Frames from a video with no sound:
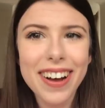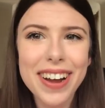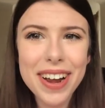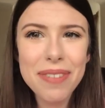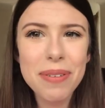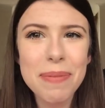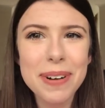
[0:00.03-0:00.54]

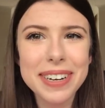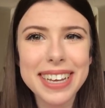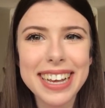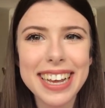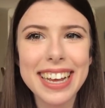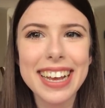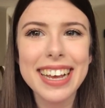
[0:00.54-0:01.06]
Hi
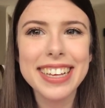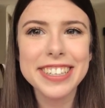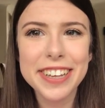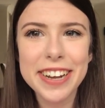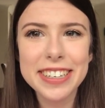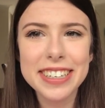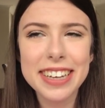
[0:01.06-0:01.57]
everybody!
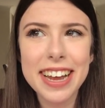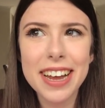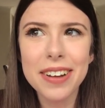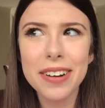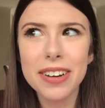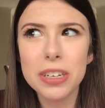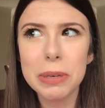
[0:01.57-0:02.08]
So today
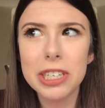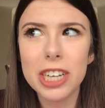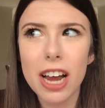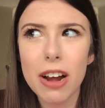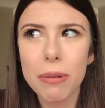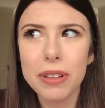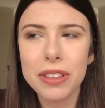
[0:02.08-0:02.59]
I'm going to be
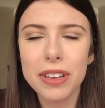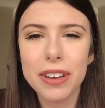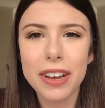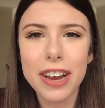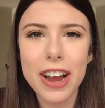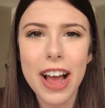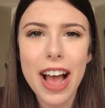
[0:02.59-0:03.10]
sharing with
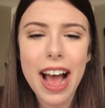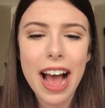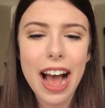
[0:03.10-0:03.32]
you